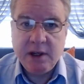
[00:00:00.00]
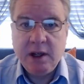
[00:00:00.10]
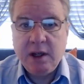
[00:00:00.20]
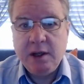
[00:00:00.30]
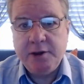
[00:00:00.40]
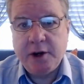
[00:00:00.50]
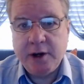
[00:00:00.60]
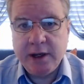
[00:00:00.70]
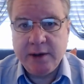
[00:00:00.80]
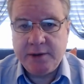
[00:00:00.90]

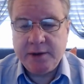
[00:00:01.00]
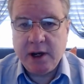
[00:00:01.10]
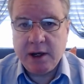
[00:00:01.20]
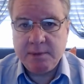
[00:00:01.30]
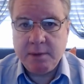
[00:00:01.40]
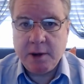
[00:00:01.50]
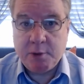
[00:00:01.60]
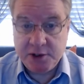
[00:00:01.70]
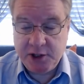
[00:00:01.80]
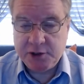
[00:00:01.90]
There is a
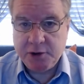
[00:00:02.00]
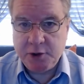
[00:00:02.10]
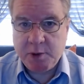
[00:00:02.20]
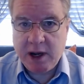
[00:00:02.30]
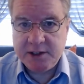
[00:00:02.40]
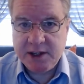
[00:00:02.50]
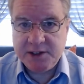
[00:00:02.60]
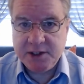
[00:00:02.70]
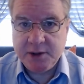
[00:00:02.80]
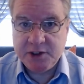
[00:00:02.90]
procedural due process
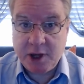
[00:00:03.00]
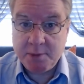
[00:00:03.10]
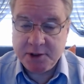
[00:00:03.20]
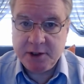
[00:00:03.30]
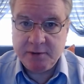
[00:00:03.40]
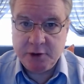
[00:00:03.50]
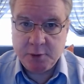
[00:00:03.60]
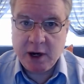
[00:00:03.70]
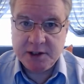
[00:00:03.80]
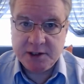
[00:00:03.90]
and there's substantive due
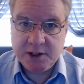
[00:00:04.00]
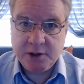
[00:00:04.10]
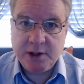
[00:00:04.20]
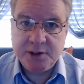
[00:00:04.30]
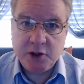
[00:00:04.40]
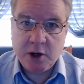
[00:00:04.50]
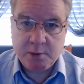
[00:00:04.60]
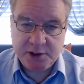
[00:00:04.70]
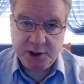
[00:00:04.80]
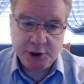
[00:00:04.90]
process. So let's talk
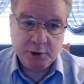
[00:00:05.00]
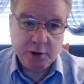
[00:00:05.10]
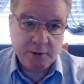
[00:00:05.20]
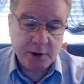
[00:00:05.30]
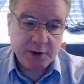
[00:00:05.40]
procedural first.